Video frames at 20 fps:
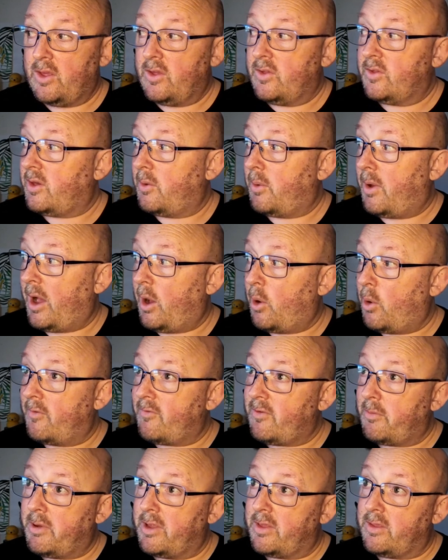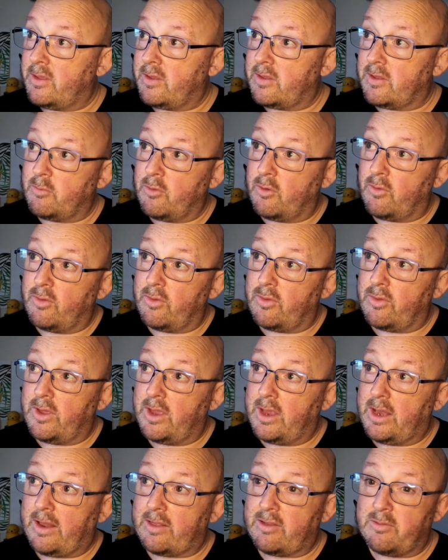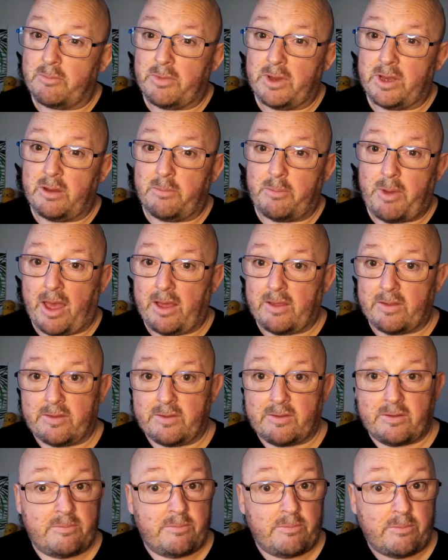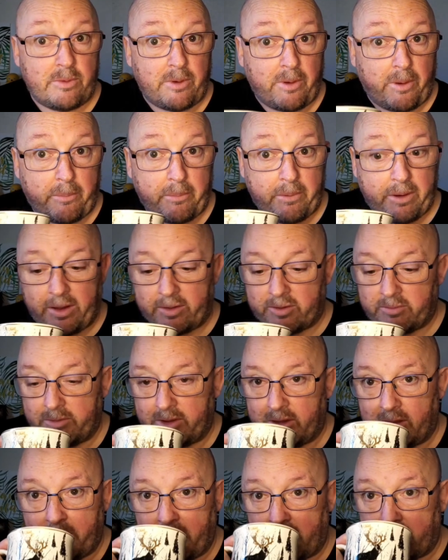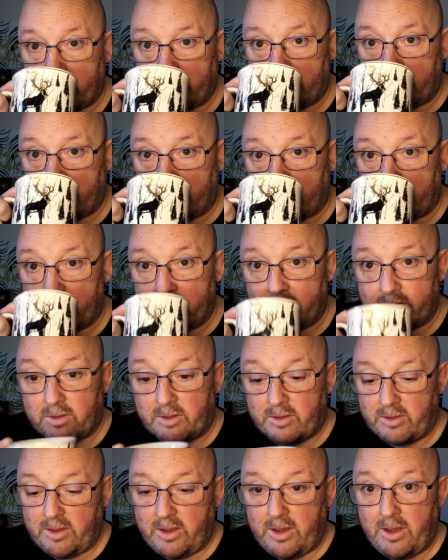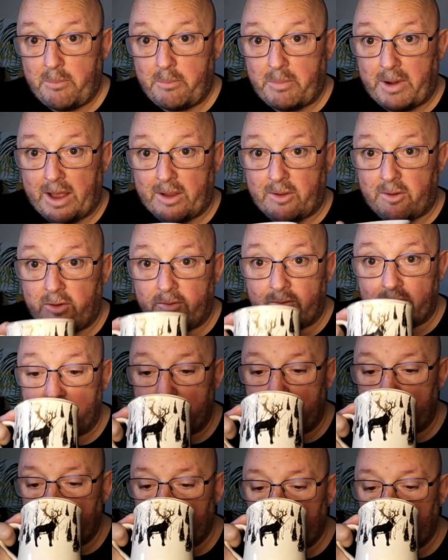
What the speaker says: So how have I been this month? It hasn't been the best. No, it hasn't been the best at all. So, black coffee.